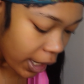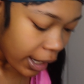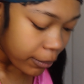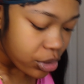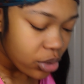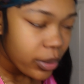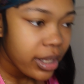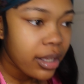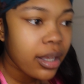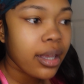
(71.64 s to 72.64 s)
I'm
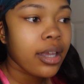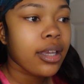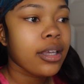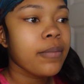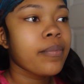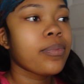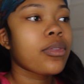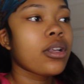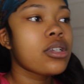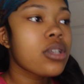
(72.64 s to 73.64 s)
doing a
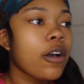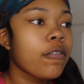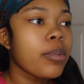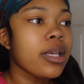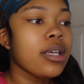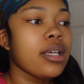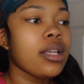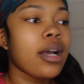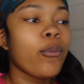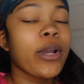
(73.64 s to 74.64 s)
soft bead.
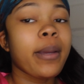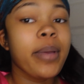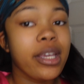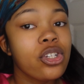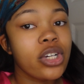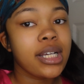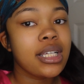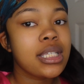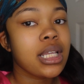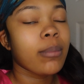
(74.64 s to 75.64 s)
I'm wearing a pink
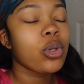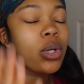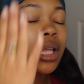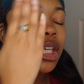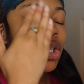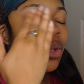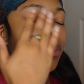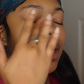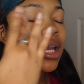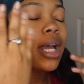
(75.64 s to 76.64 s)
dress. I'm doing a cute
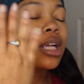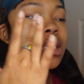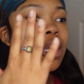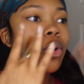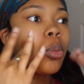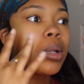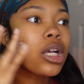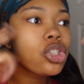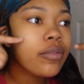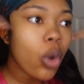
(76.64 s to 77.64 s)
pink eyeshadow,
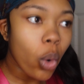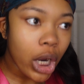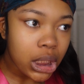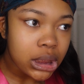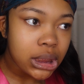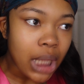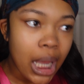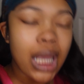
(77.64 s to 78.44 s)
blush of course.